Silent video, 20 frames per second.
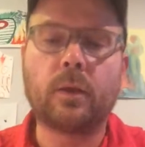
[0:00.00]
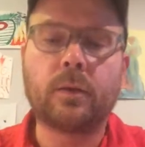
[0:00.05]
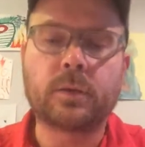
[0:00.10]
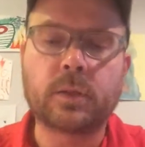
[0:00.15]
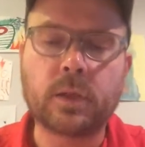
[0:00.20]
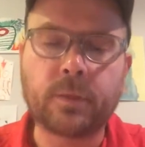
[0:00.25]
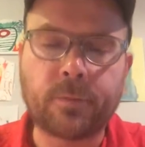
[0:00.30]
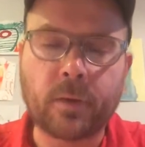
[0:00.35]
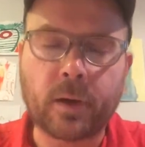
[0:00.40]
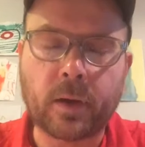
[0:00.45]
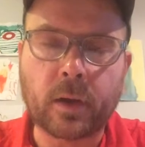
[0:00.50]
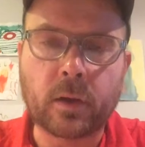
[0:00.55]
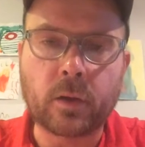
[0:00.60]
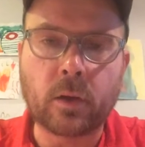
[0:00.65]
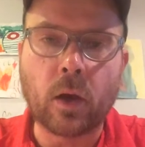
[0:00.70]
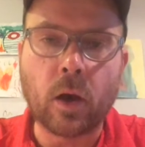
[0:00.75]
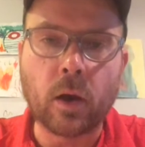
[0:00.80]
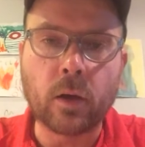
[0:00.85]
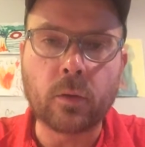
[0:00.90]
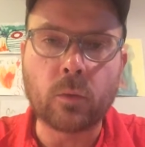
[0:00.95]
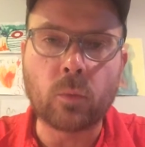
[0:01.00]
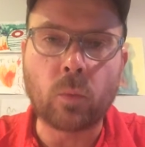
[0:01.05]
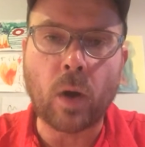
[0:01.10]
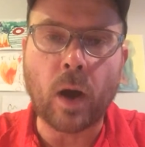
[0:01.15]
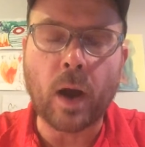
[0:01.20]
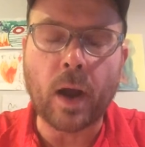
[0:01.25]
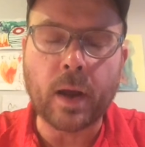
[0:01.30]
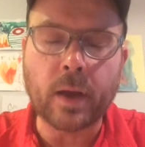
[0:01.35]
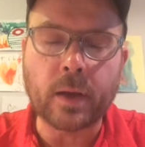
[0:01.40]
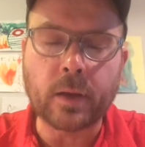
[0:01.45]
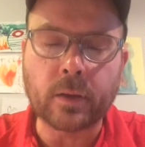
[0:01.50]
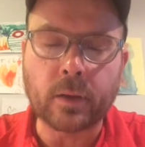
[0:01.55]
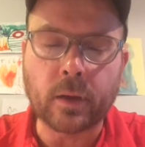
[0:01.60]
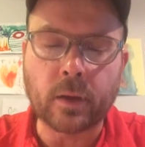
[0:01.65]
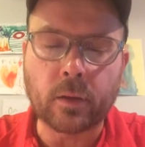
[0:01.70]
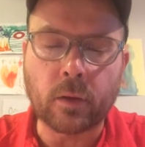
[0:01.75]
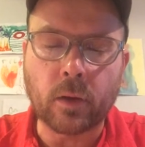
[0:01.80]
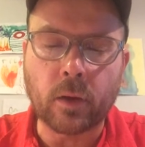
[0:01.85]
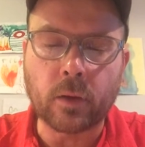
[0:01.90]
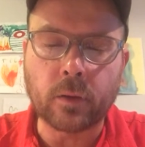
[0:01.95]
see if I can unwind
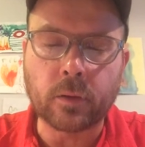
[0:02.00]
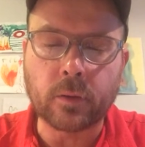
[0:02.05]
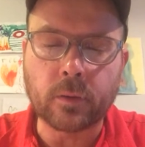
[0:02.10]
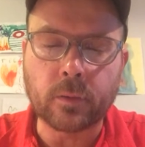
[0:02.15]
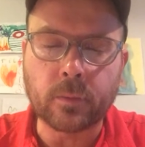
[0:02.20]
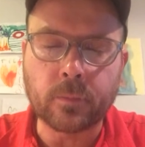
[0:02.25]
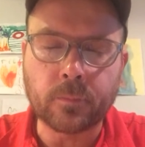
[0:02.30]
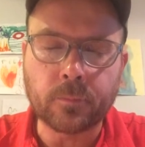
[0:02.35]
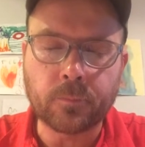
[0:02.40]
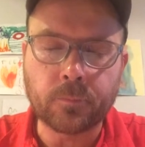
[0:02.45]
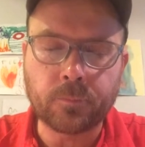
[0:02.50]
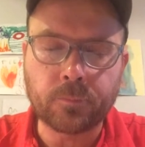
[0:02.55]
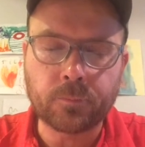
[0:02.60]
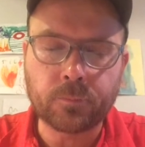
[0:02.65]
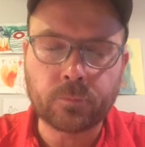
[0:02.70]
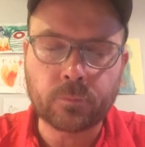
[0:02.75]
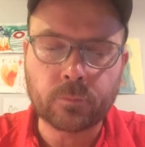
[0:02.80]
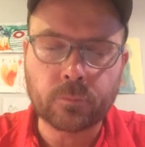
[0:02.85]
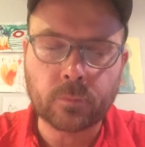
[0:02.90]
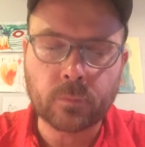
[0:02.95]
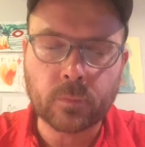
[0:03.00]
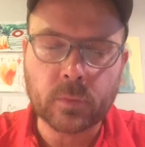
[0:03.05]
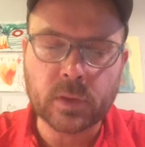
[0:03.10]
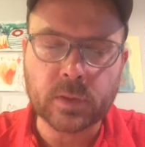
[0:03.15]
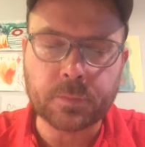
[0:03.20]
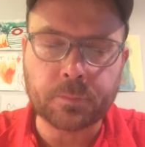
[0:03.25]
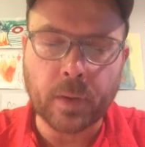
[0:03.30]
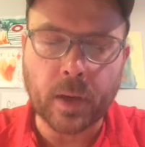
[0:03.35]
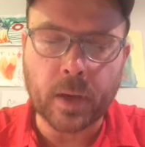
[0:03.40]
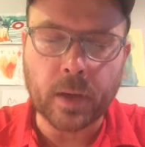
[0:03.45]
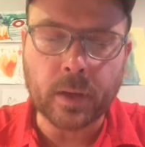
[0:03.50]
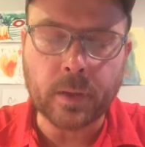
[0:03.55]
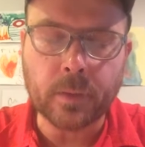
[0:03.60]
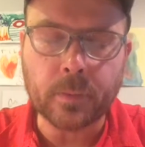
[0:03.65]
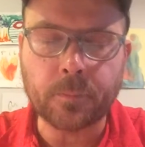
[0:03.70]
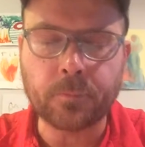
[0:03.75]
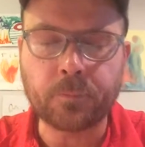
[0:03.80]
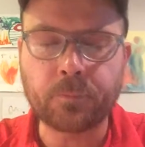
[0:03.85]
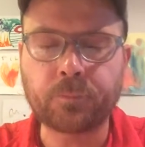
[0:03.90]
and unspin